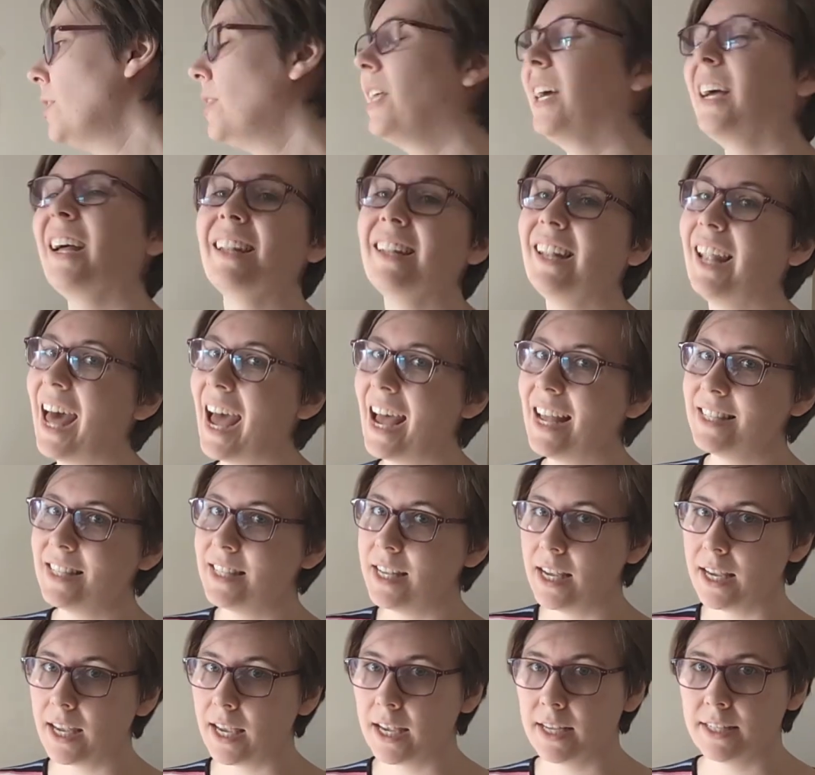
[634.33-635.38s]
The
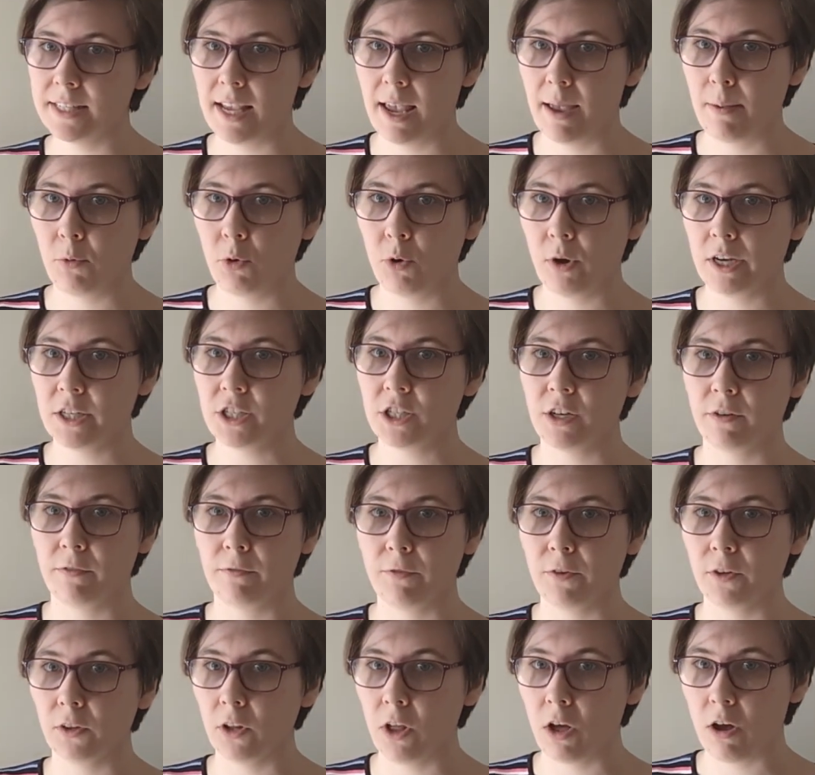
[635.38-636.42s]
classic exam question
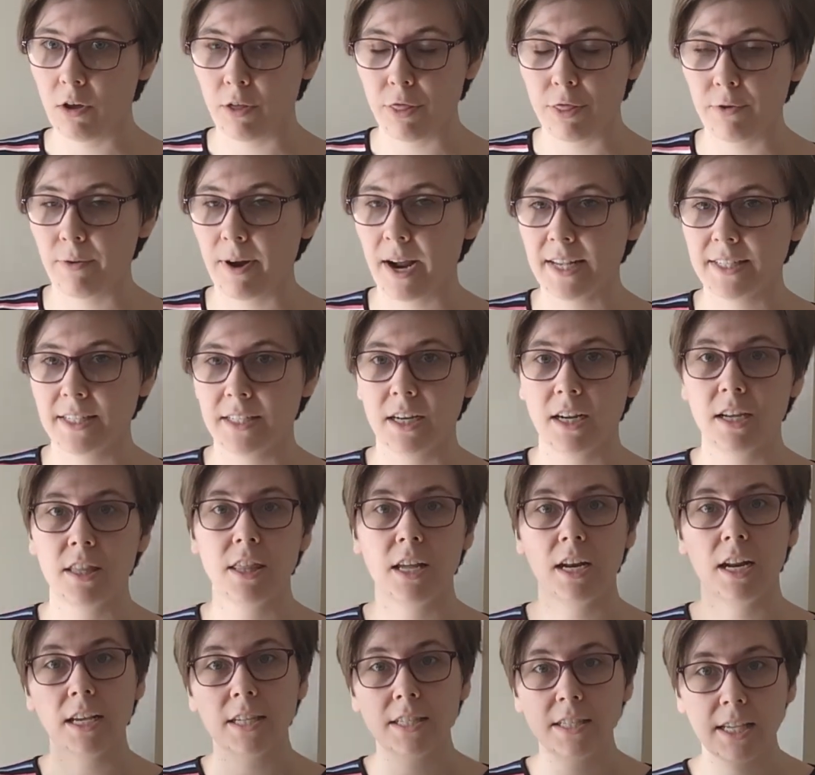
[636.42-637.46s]
for long thoracic
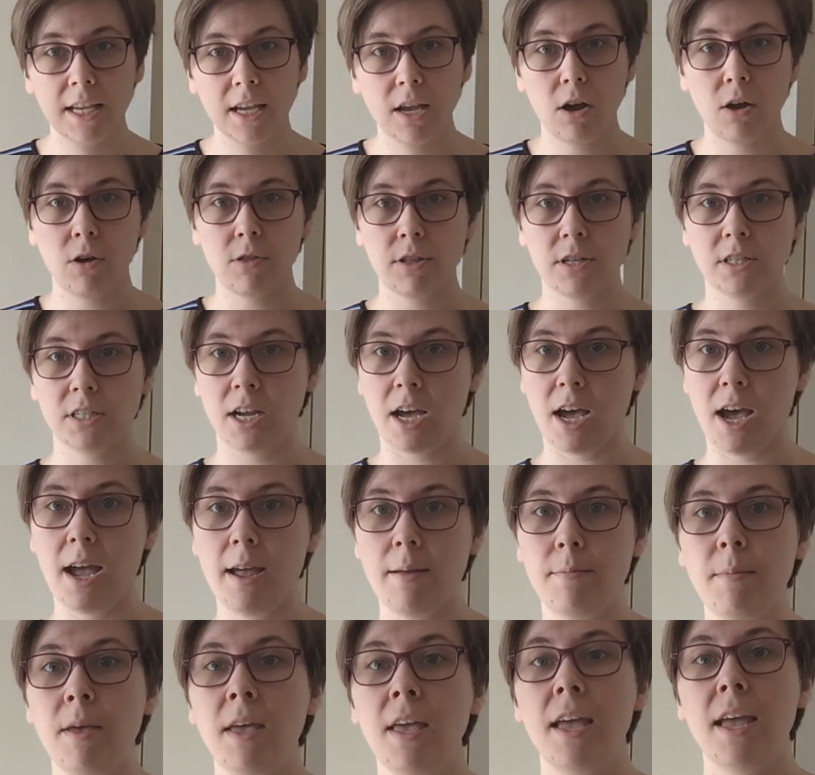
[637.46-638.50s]
that I see all the
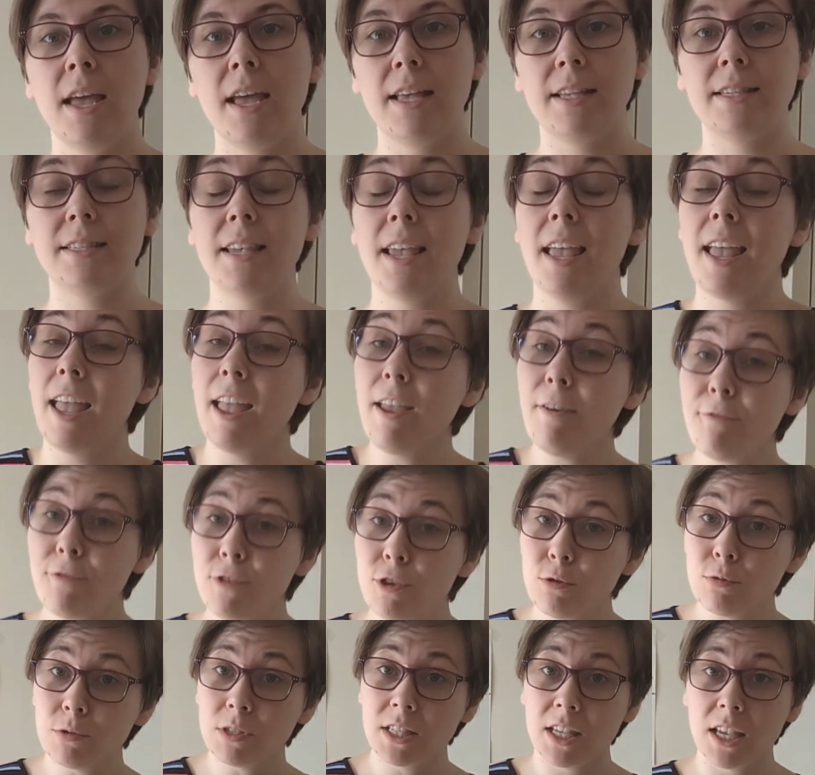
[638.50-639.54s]
time is, if
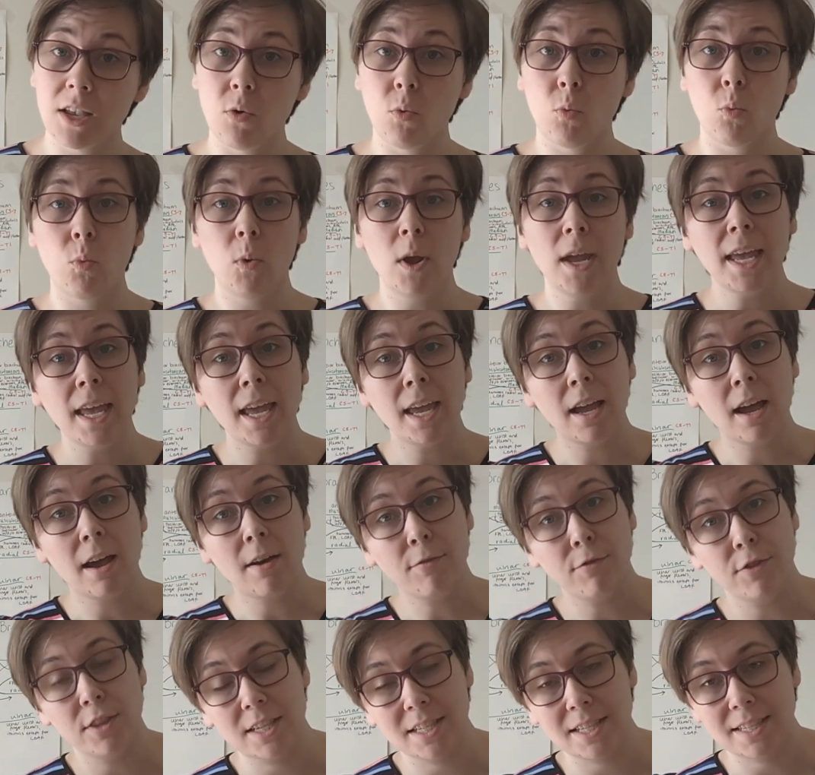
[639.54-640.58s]
you see winging of
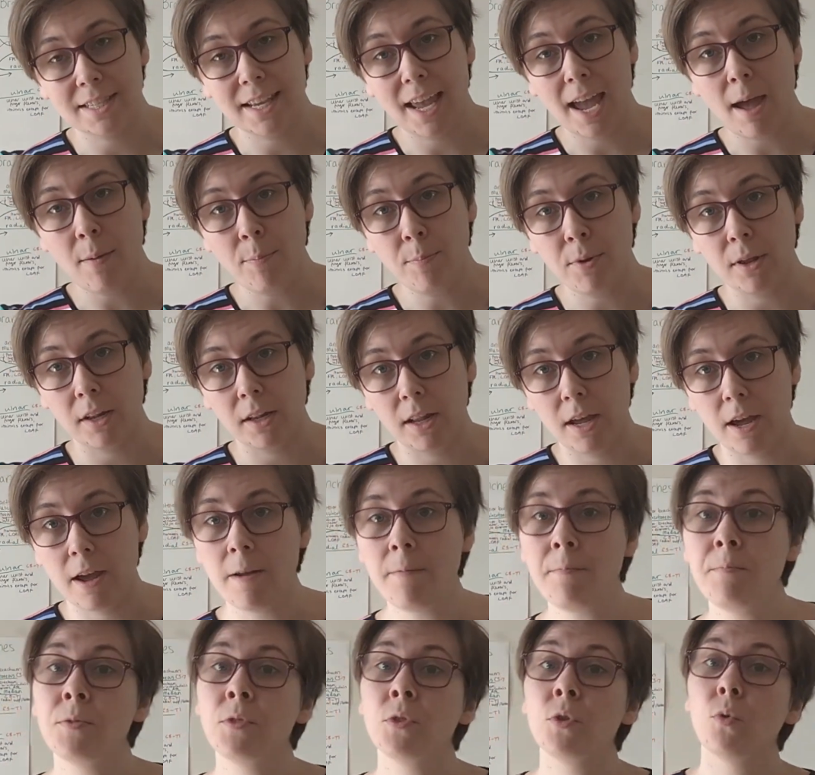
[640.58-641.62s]
the
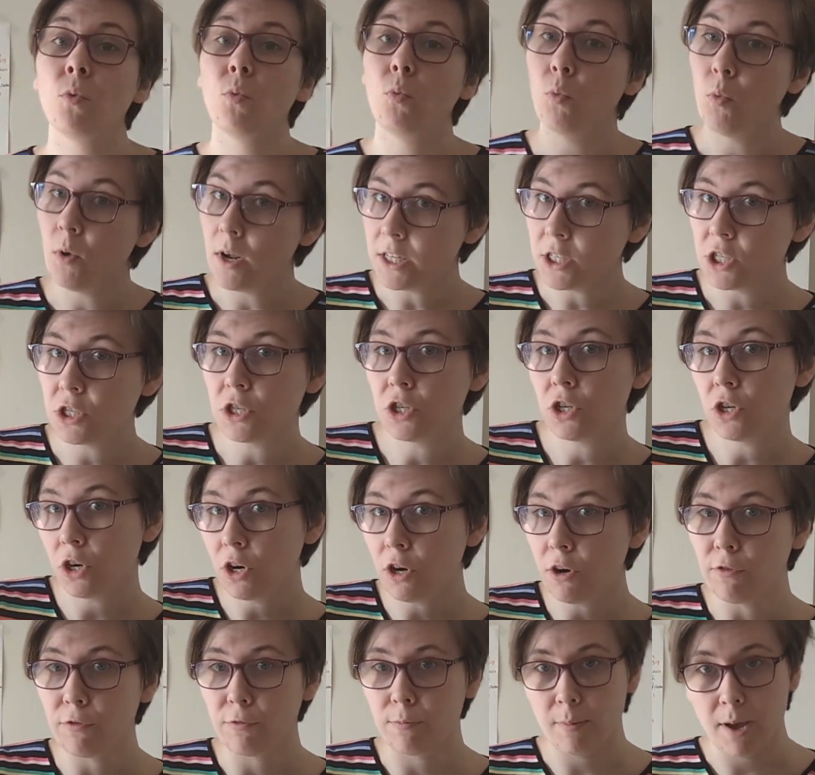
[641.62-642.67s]
scapula, which
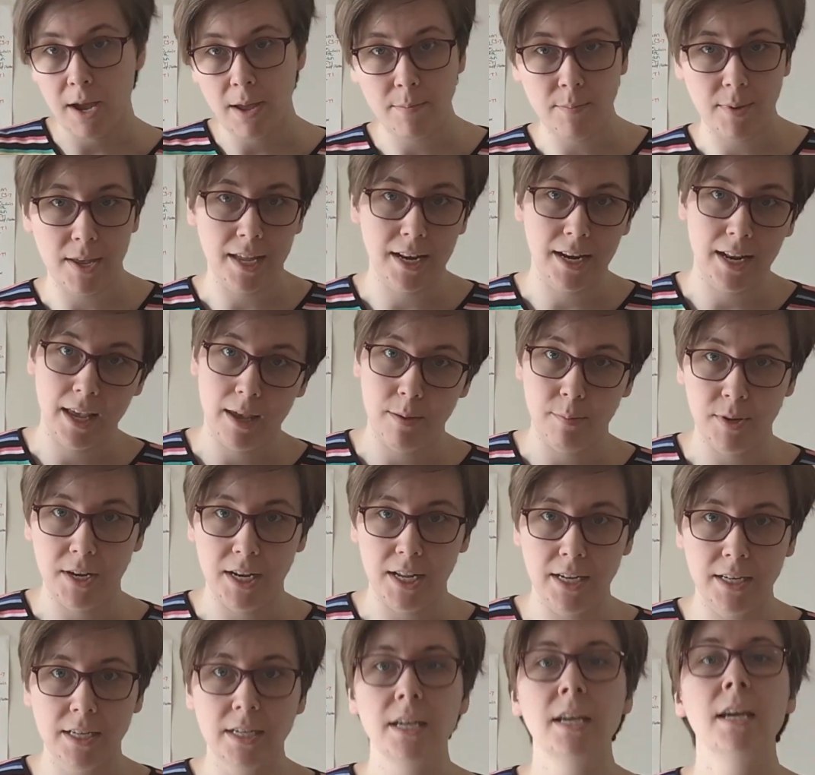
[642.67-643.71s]
nerve might be
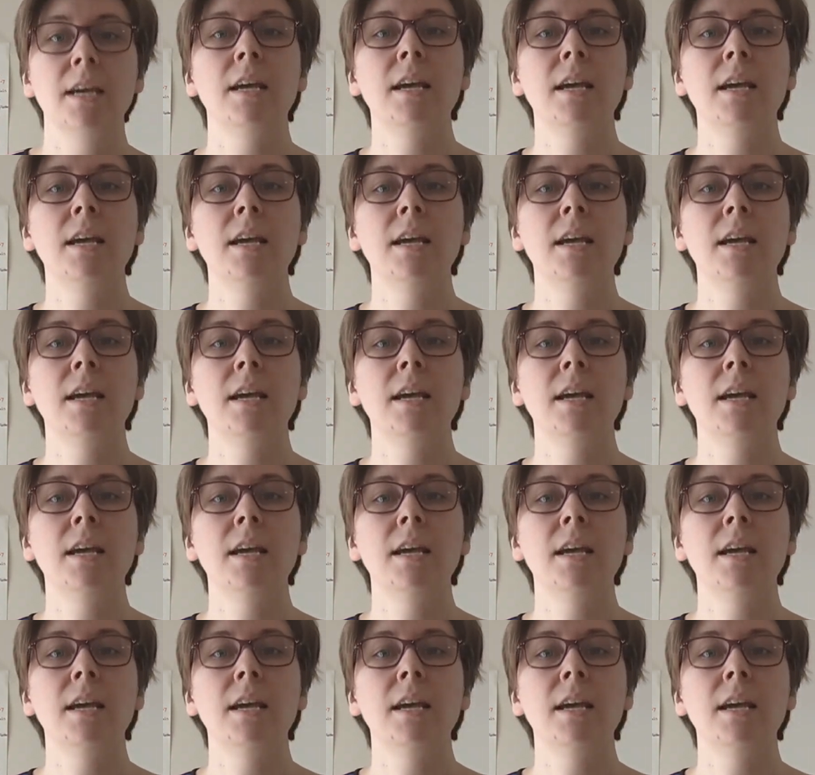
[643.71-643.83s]
inhibited.